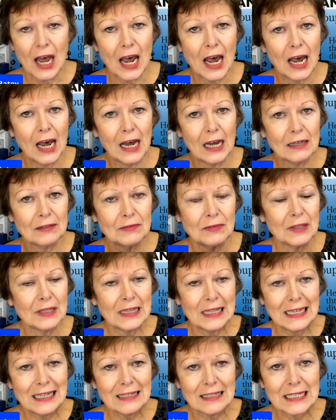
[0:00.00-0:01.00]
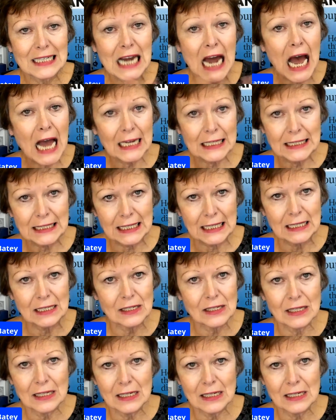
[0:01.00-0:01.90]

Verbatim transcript: uh, these toxins,